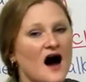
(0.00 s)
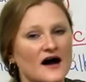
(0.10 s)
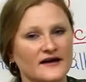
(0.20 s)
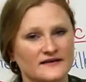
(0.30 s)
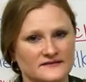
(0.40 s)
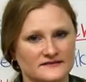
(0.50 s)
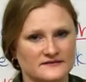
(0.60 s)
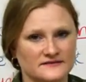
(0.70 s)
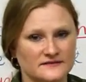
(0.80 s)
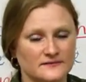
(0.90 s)
I,
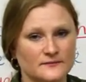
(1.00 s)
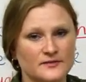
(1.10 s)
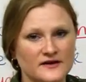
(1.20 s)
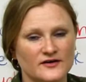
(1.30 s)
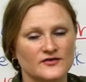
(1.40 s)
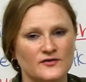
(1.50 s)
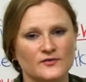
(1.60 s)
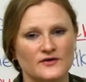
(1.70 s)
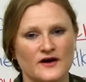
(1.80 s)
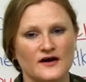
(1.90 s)
because the
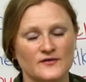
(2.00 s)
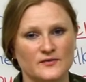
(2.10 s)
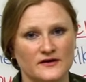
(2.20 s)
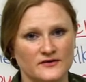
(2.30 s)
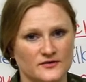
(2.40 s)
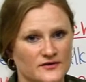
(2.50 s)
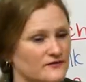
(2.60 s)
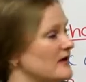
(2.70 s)
word I begins with a